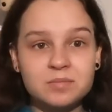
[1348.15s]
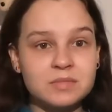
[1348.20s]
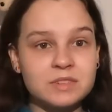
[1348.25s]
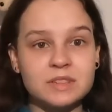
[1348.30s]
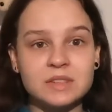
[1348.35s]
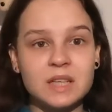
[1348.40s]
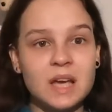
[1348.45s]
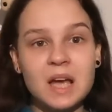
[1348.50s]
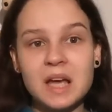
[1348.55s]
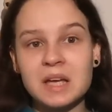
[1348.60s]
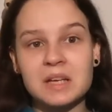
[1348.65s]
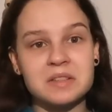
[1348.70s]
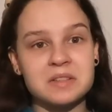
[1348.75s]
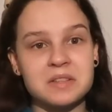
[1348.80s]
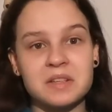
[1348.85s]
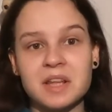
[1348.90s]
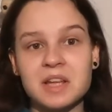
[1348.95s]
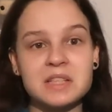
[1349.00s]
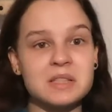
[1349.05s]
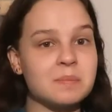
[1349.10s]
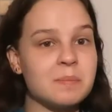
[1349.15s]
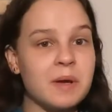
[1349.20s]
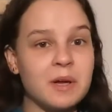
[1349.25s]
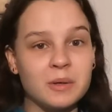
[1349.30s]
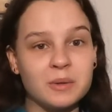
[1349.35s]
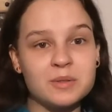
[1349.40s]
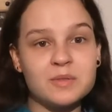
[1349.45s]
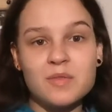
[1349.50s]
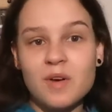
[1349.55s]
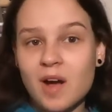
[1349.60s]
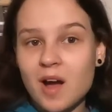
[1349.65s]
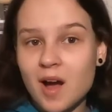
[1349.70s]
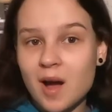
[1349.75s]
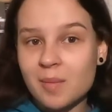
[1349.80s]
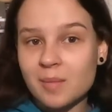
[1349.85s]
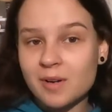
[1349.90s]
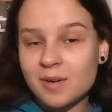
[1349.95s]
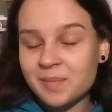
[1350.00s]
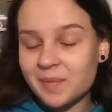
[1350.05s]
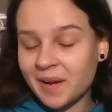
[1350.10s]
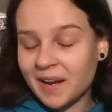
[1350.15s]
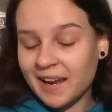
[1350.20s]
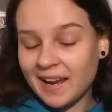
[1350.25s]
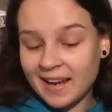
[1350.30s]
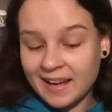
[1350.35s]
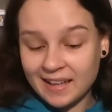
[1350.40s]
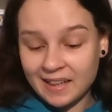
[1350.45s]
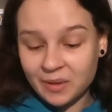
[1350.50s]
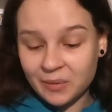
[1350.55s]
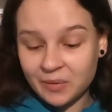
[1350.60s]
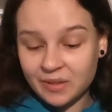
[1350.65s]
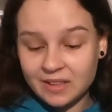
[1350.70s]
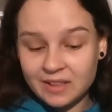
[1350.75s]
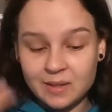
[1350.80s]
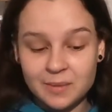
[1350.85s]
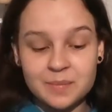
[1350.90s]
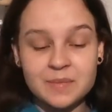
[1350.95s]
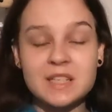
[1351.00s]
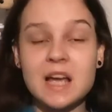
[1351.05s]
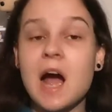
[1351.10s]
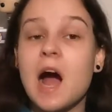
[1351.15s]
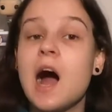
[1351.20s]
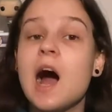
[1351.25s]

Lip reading: Yeah, so that's Petals for Armor by Hayley Williams.